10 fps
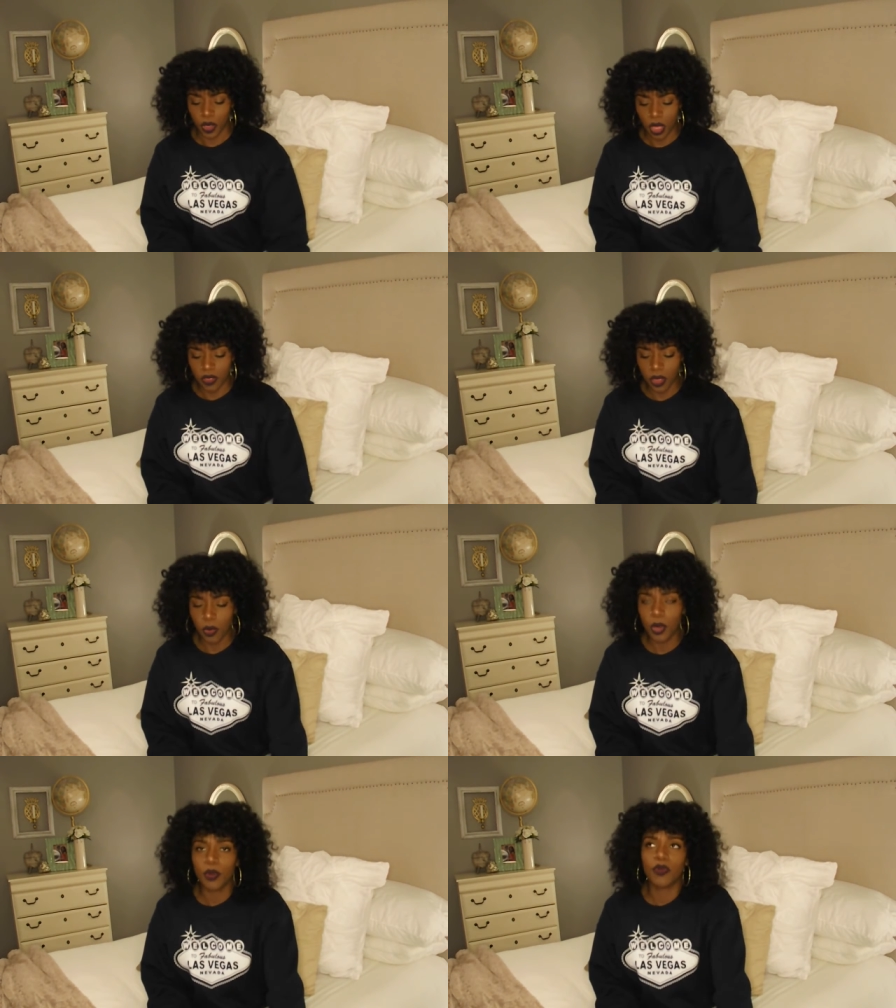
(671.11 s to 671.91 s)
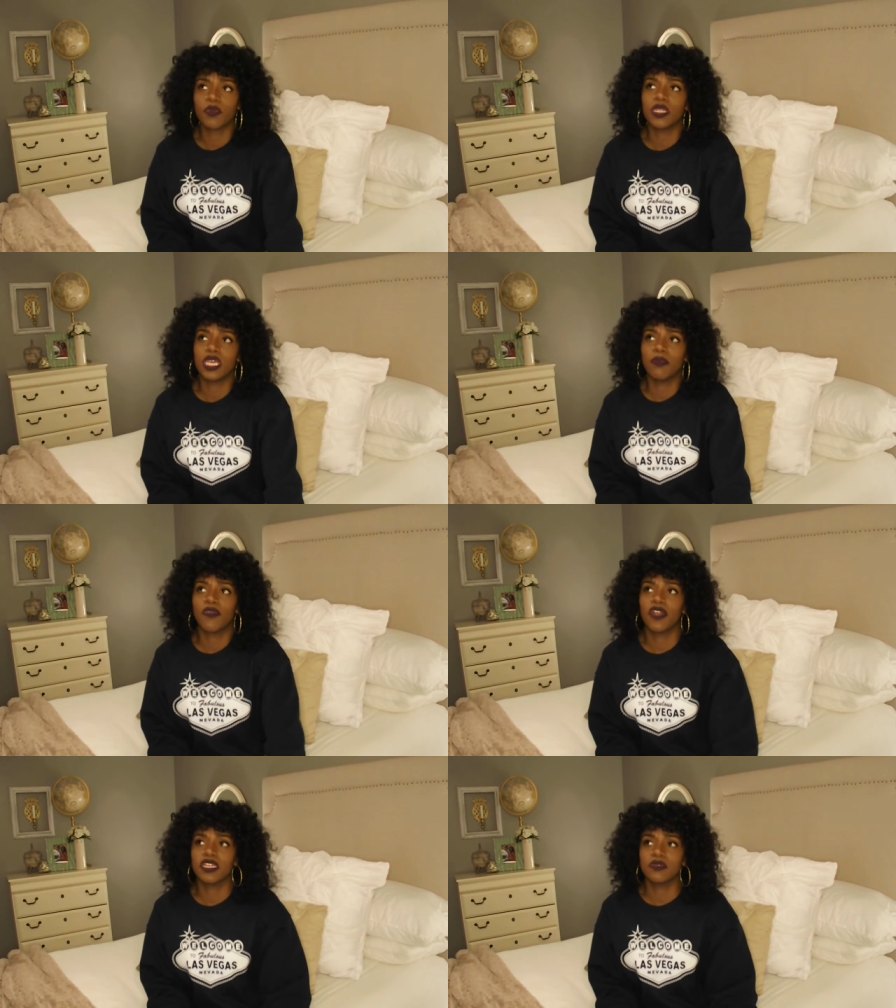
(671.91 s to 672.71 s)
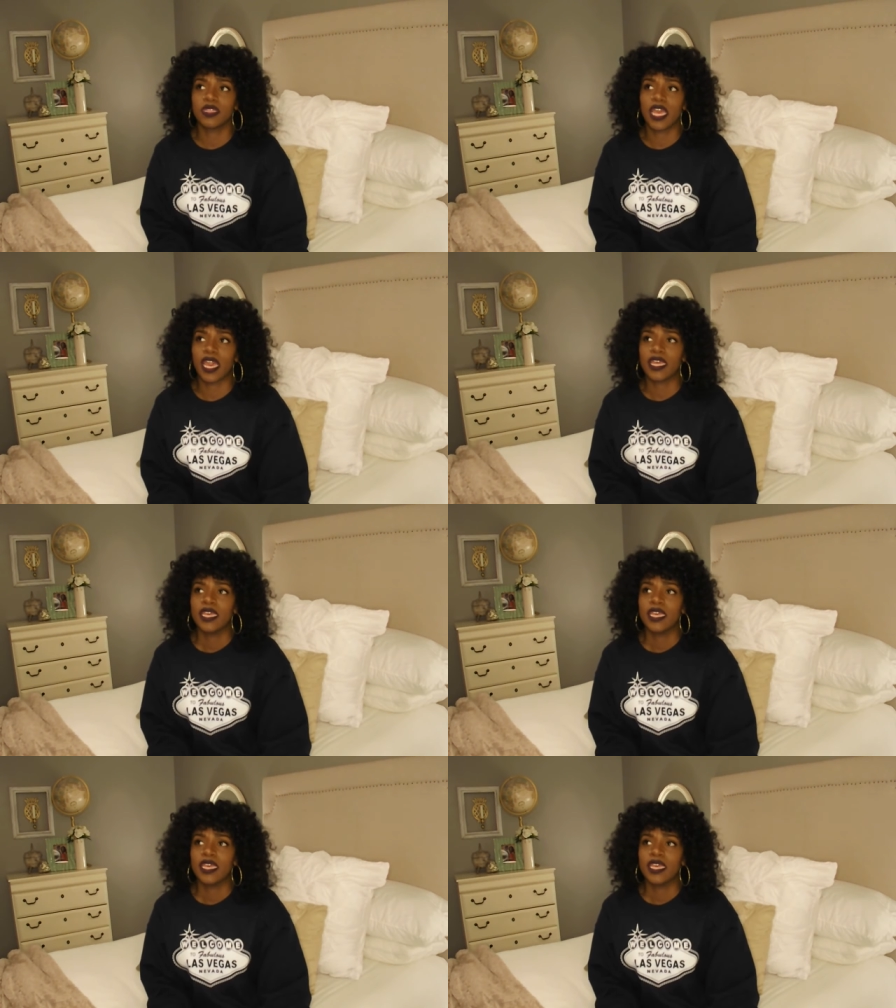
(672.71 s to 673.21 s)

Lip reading: Although we were really impressed with that,